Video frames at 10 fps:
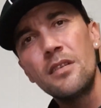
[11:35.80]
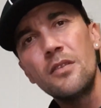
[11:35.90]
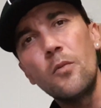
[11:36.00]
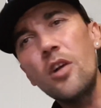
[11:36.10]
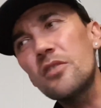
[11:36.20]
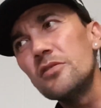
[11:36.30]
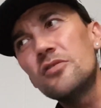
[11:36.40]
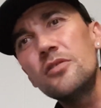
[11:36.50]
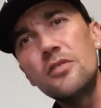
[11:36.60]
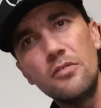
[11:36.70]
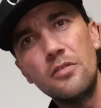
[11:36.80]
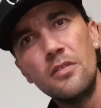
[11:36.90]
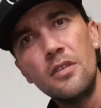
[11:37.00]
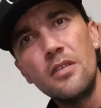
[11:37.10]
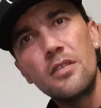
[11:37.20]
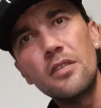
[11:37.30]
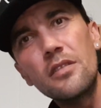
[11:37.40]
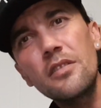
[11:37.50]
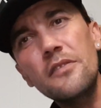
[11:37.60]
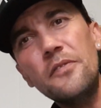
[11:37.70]
what could you do? You
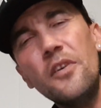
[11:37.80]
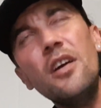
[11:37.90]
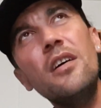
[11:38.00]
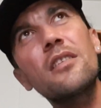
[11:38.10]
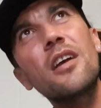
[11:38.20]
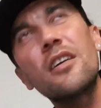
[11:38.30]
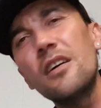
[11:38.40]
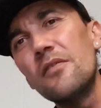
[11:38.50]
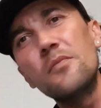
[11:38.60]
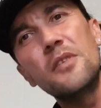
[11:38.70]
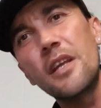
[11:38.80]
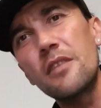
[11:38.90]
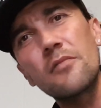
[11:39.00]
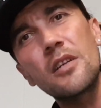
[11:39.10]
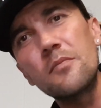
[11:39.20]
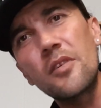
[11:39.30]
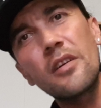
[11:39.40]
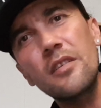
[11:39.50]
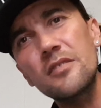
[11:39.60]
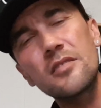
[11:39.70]
know, fuck, our government ain't run by
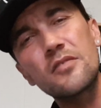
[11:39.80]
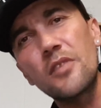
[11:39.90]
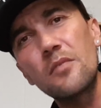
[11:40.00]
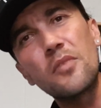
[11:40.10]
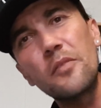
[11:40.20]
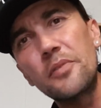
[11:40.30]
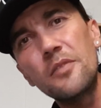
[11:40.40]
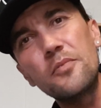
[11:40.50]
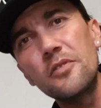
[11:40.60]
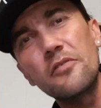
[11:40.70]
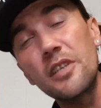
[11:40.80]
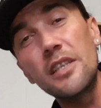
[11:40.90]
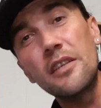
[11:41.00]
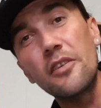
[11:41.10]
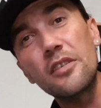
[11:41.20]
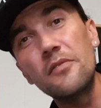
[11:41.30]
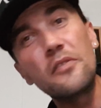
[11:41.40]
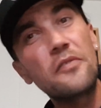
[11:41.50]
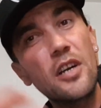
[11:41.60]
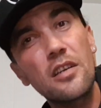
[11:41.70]
us, it's run by people who really don't give a
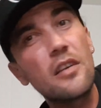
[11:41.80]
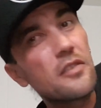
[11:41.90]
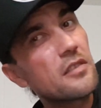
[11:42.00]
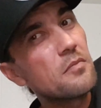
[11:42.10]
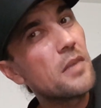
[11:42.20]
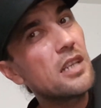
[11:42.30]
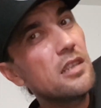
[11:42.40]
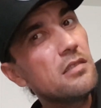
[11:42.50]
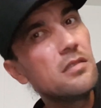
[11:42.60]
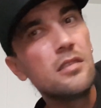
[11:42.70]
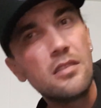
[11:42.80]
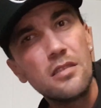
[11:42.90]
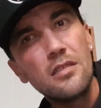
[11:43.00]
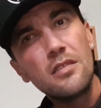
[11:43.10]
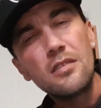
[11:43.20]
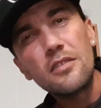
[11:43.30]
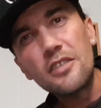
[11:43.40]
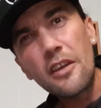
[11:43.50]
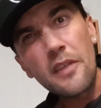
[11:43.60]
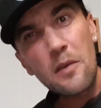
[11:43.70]
fuck other than money. You
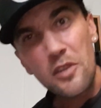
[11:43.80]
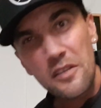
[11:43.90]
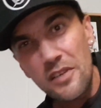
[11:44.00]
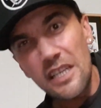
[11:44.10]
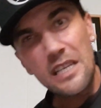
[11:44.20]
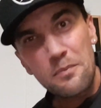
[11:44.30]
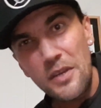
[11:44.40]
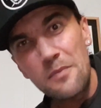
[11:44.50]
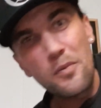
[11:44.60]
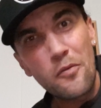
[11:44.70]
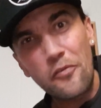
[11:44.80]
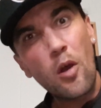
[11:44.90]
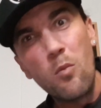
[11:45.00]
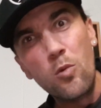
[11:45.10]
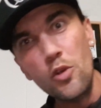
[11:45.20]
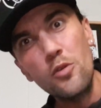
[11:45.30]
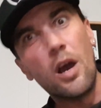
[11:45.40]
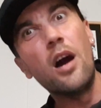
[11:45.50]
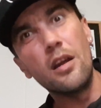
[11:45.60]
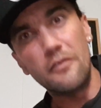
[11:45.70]
know, they were even letting people from
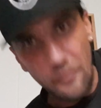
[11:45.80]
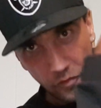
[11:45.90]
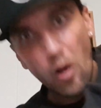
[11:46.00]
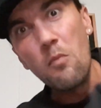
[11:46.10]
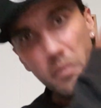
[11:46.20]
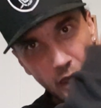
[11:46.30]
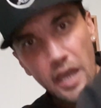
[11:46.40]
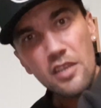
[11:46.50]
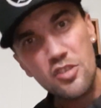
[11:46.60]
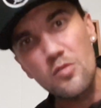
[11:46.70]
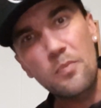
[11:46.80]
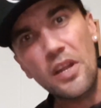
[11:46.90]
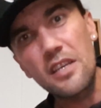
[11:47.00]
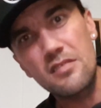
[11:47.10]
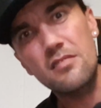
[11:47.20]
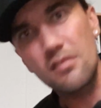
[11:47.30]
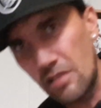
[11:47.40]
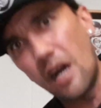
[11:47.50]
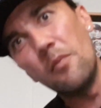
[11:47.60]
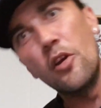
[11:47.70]
Wuhan, from the actual place,
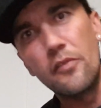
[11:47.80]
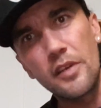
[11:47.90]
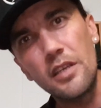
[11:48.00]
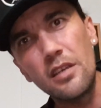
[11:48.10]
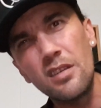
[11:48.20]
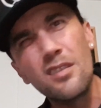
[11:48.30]
come over here.